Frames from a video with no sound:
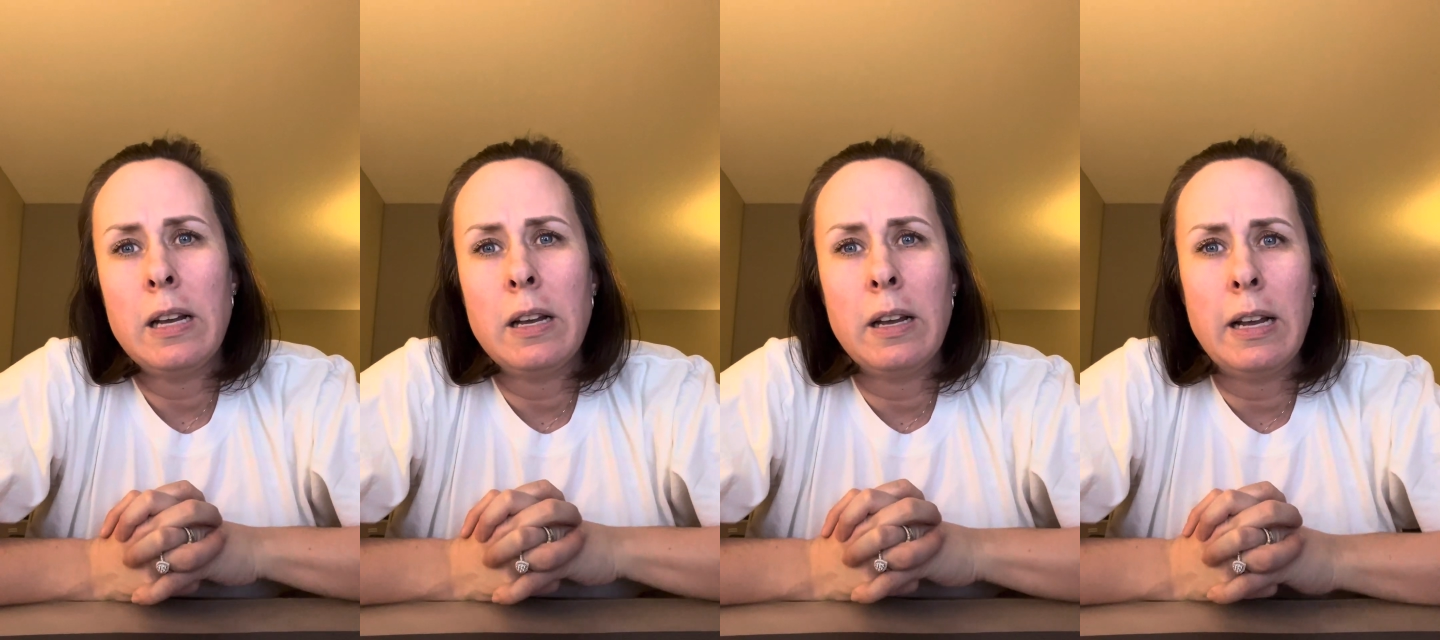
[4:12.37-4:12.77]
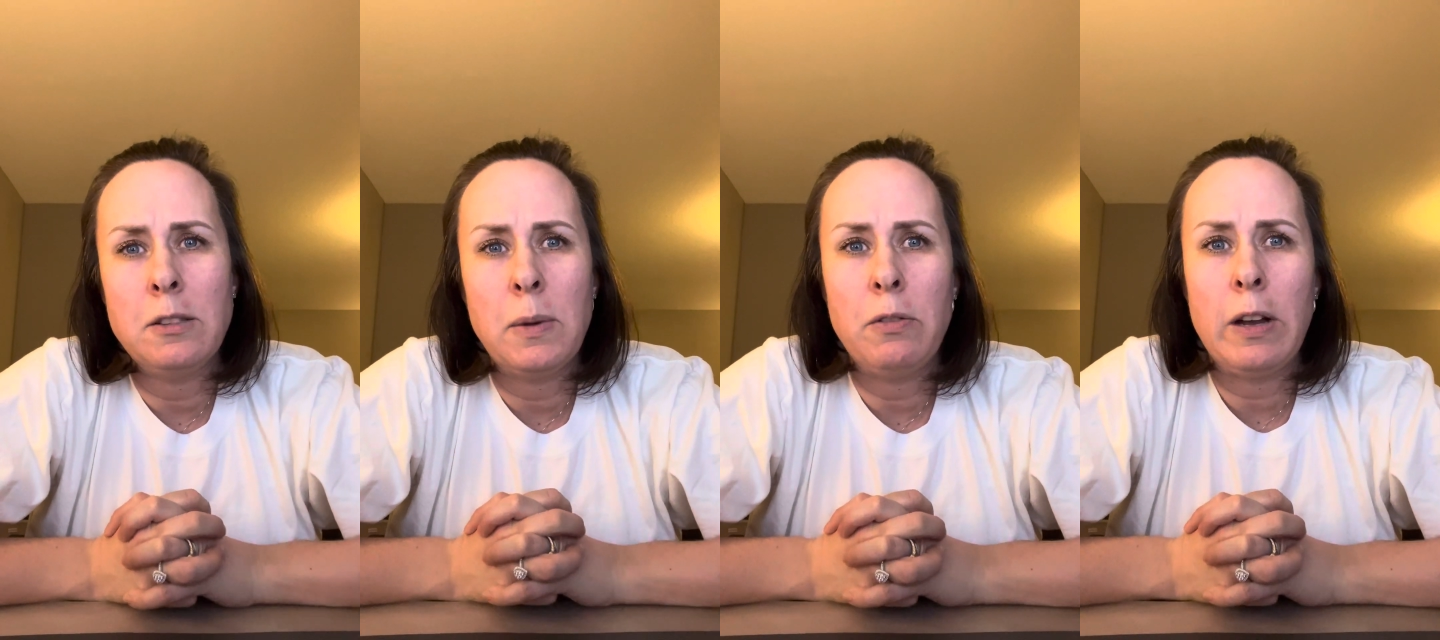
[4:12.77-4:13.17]

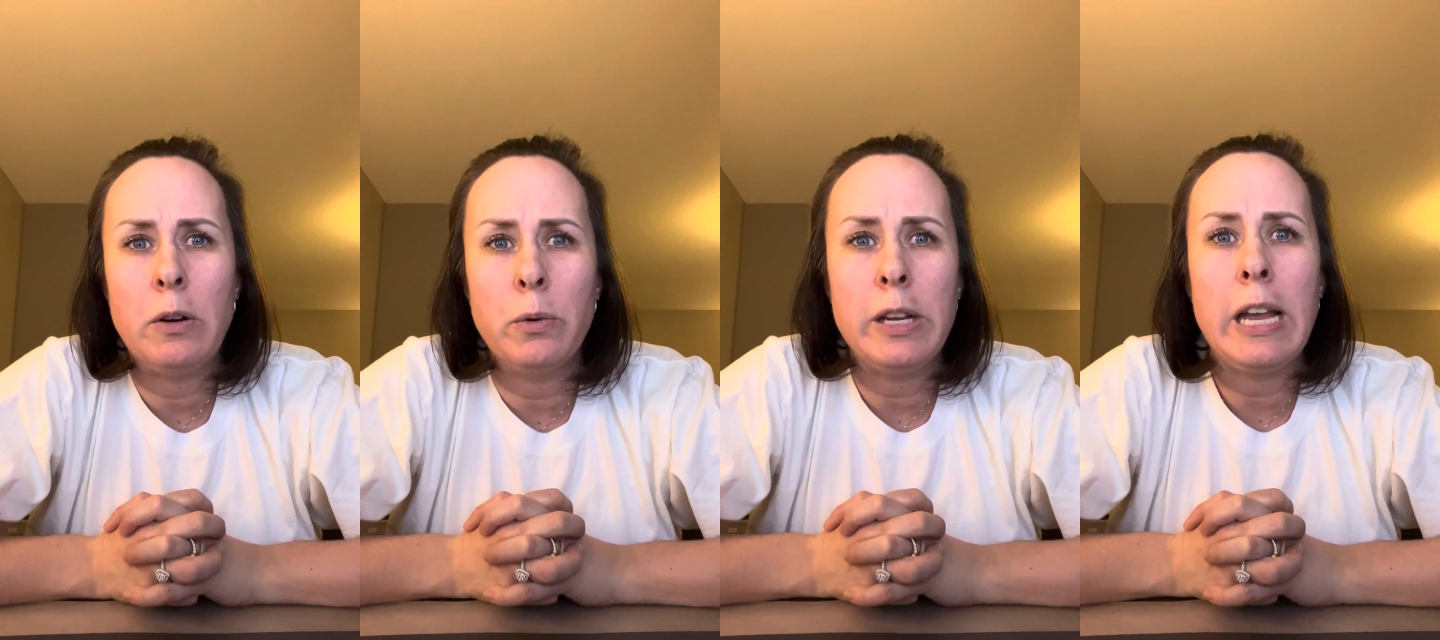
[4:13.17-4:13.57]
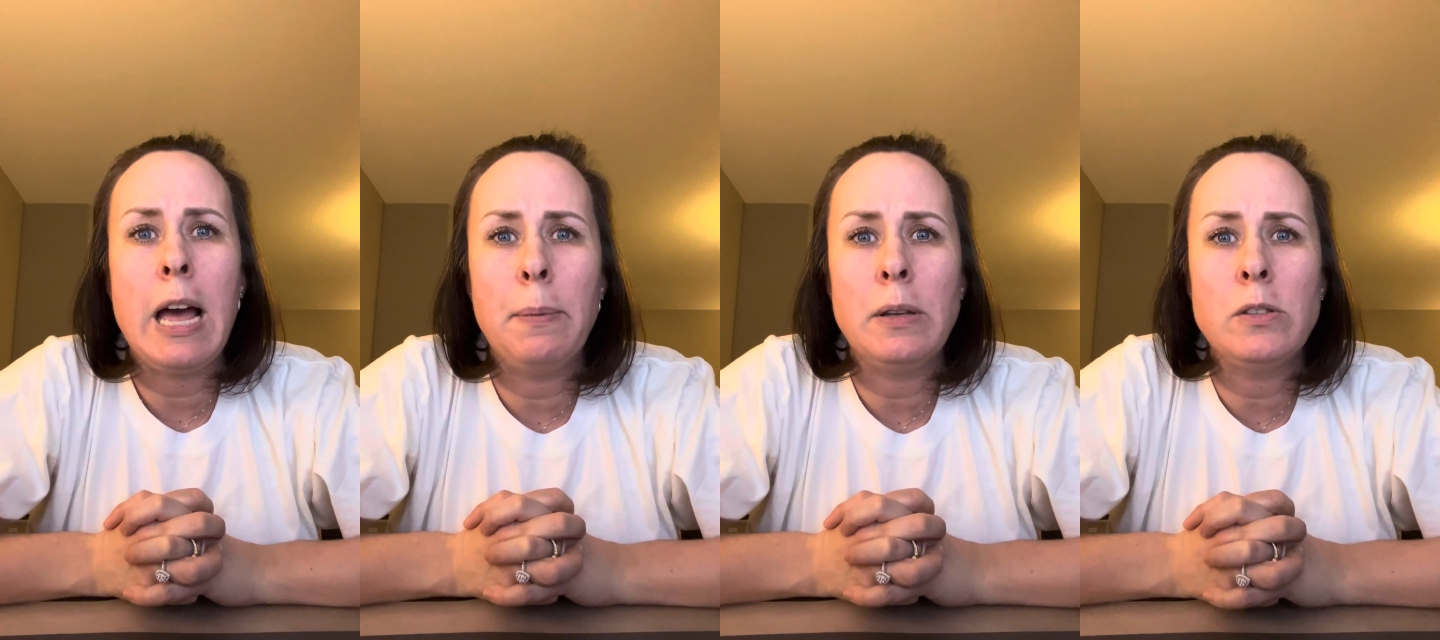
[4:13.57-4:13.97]
as my final
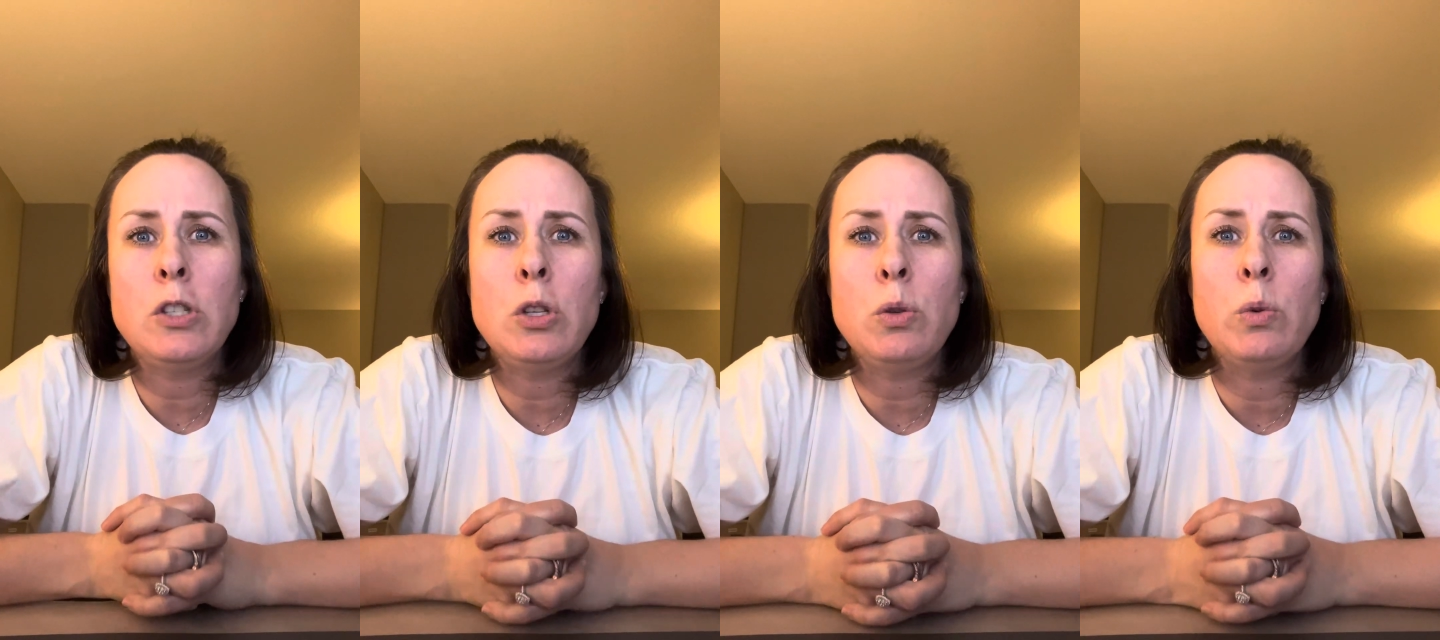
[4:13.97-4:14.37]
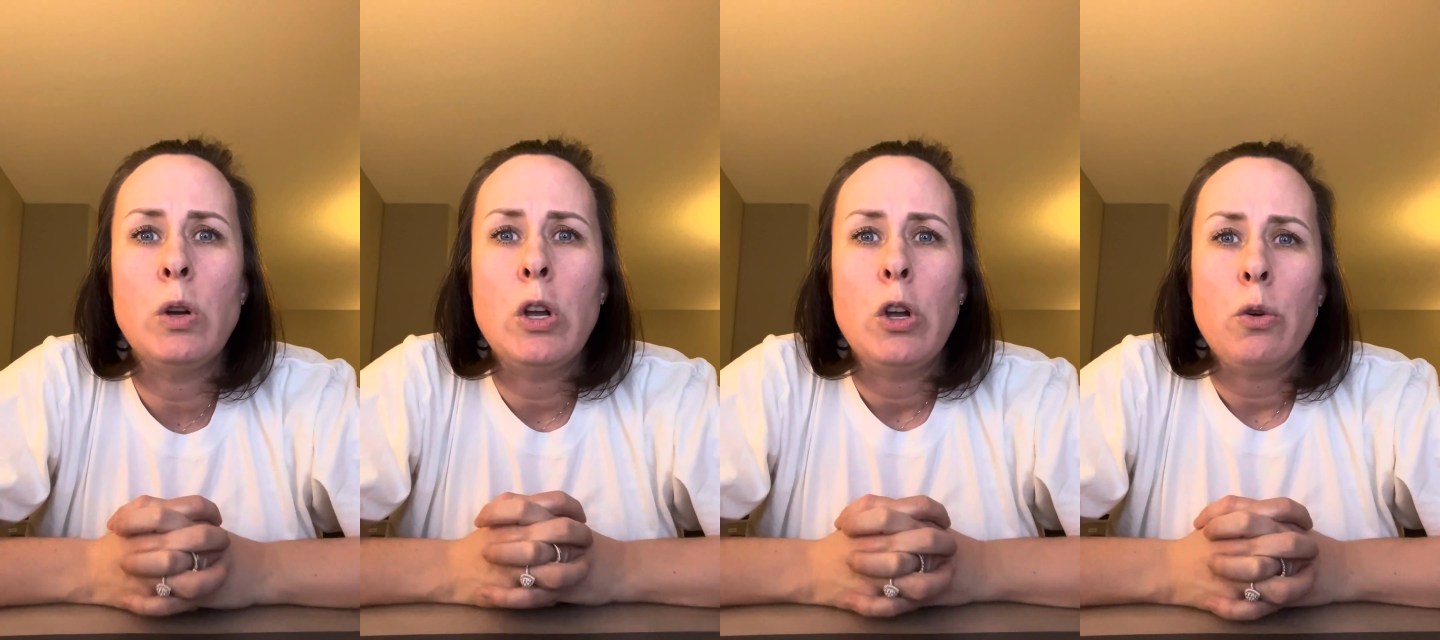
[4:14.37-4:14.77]
recap, is to
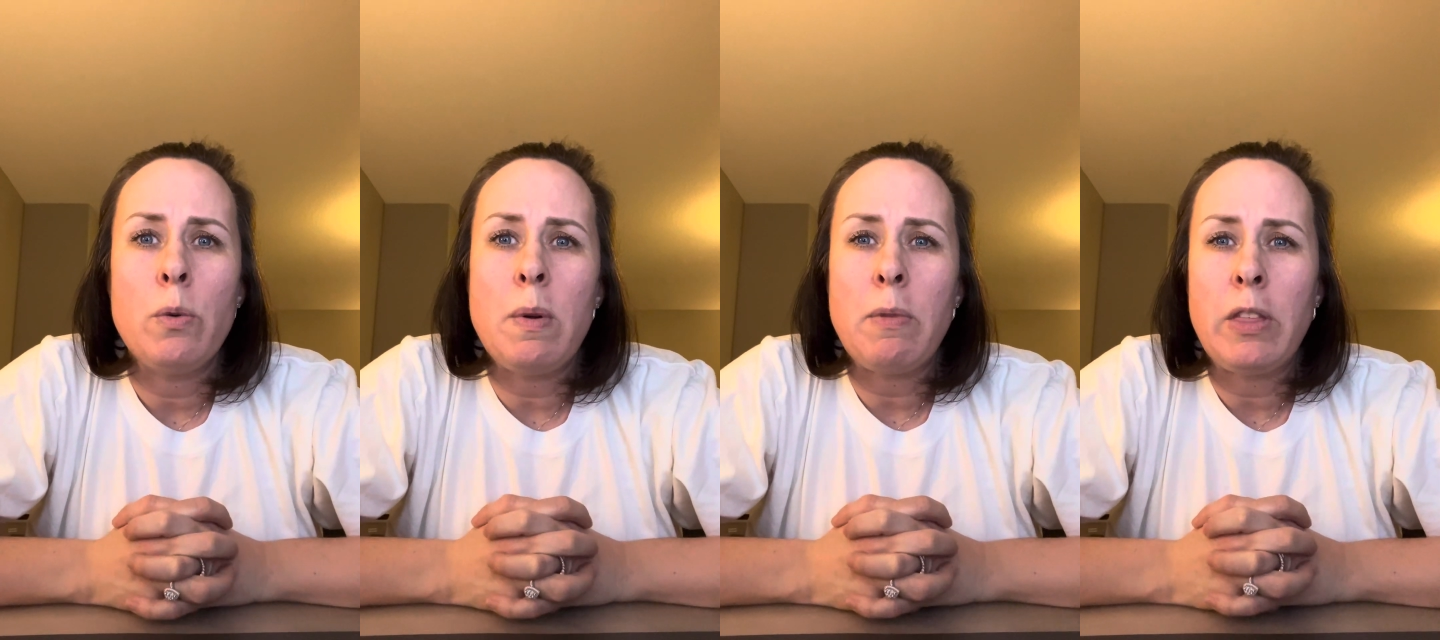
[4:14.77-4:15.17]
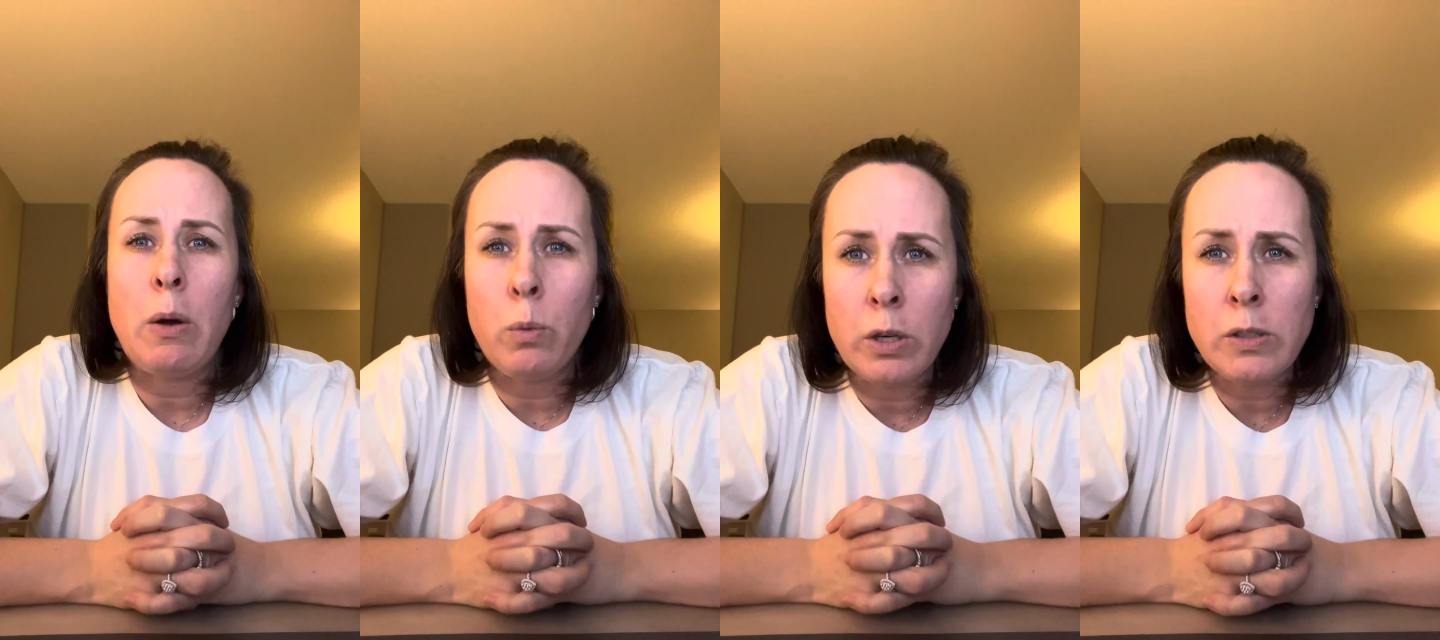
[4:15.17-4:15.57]
remember
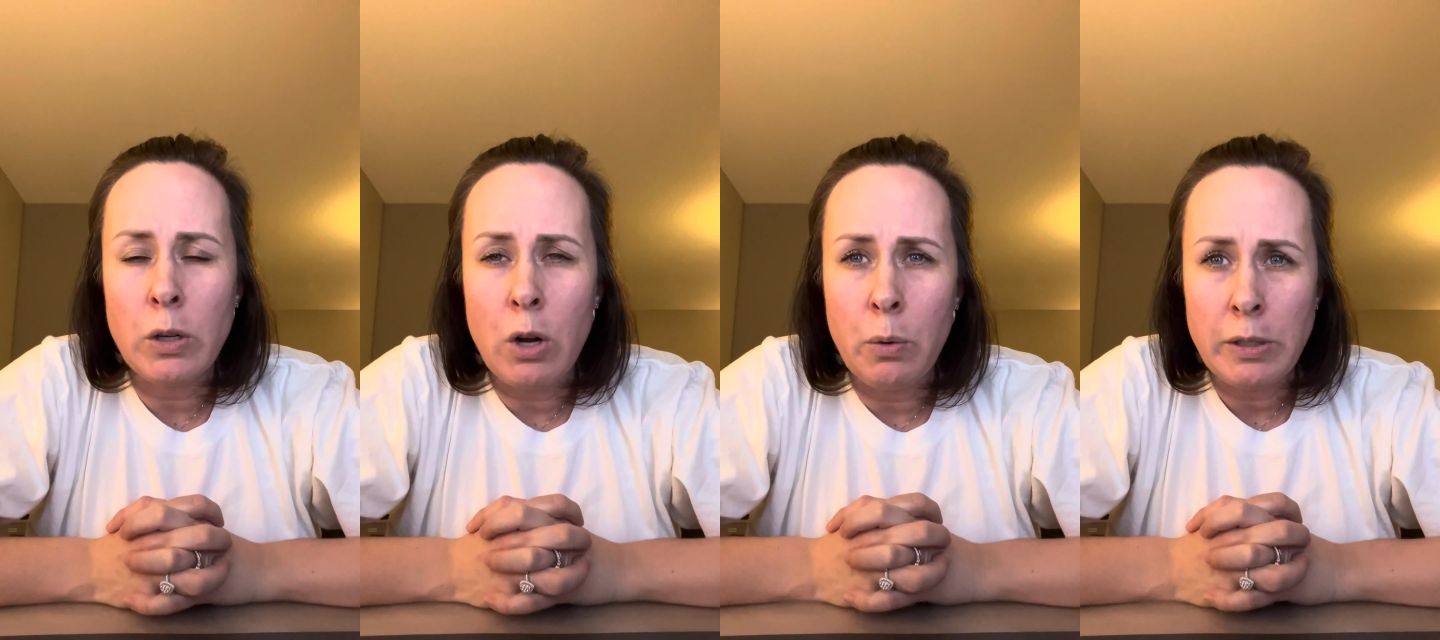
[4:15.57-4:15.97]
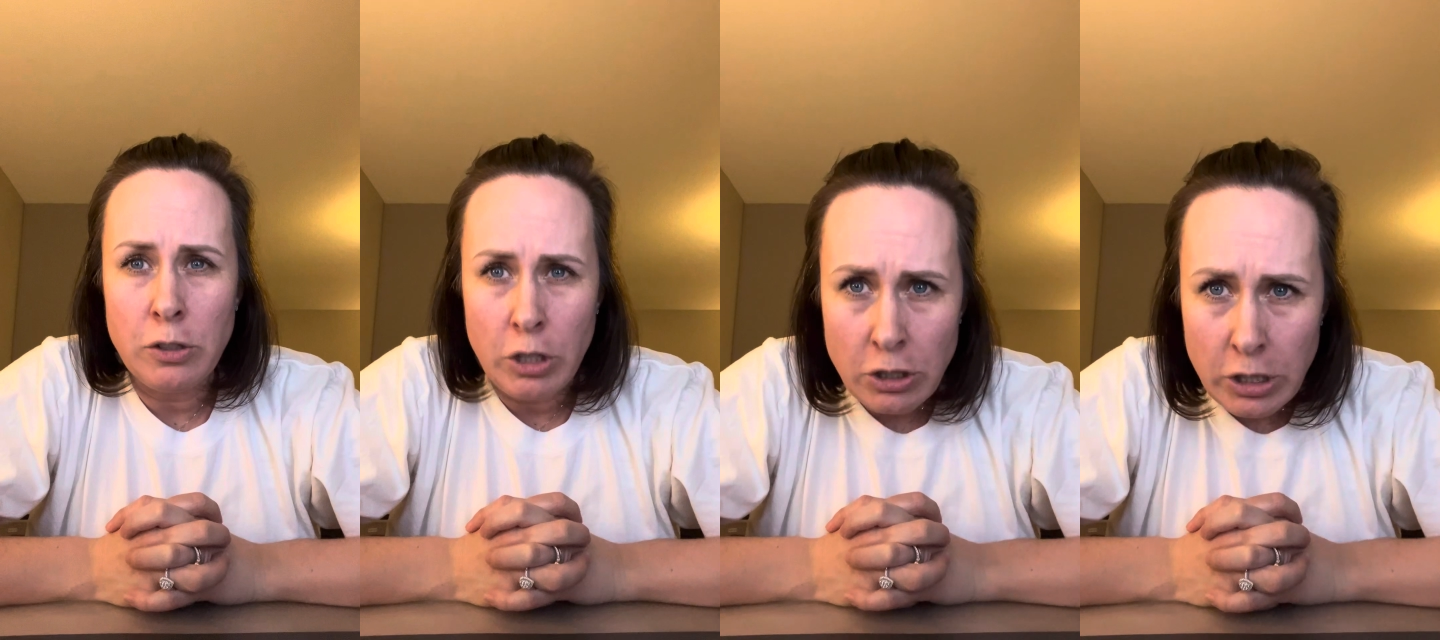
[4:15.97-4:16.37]
that words are always
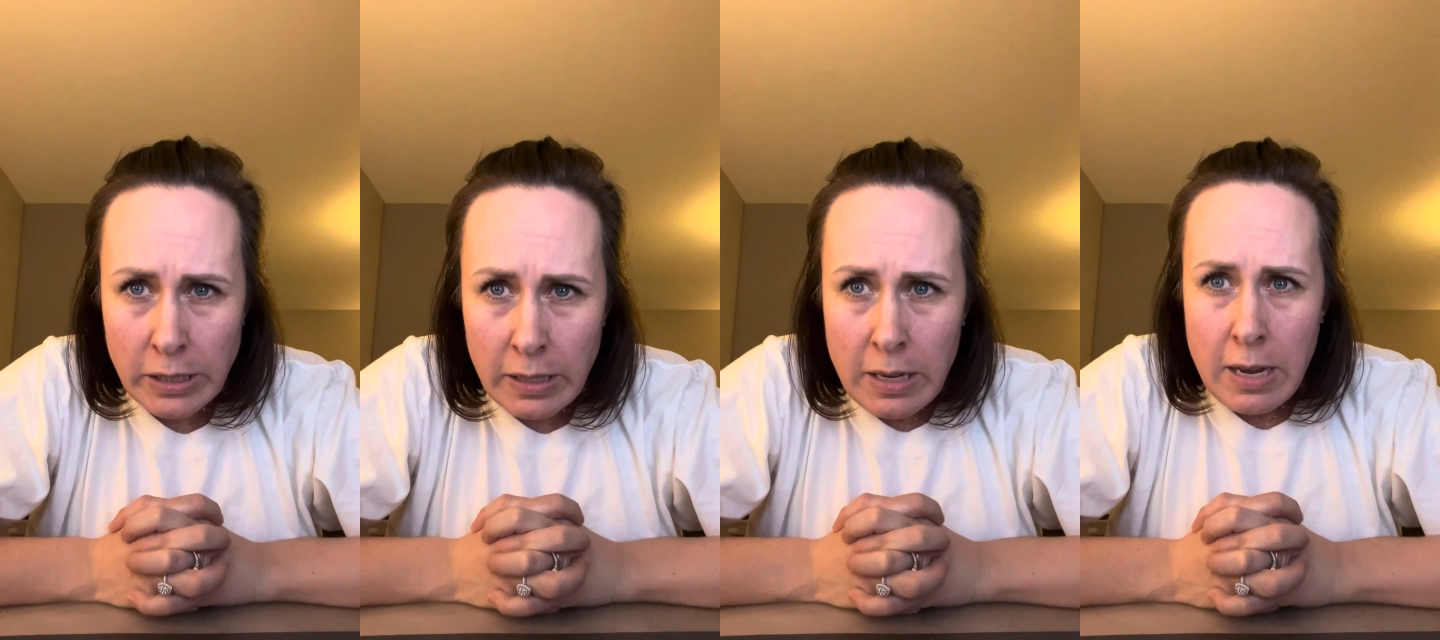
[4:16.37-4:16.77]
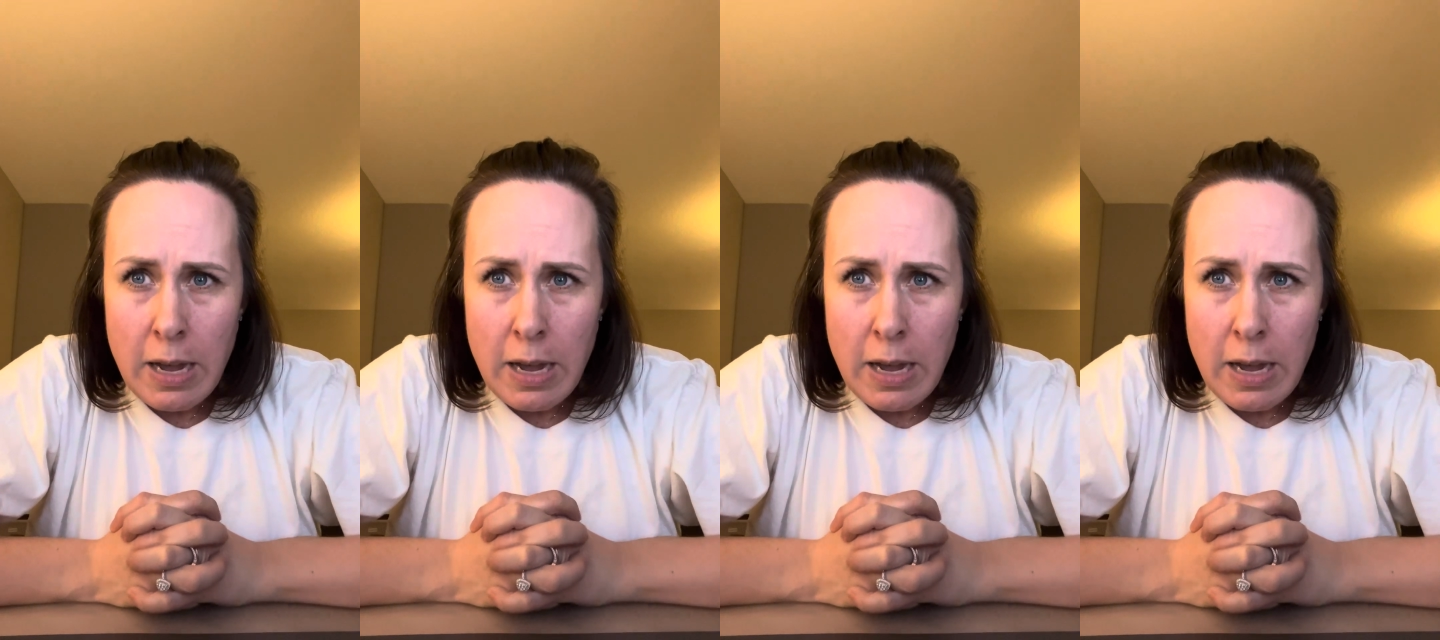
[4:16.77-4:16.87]
changing.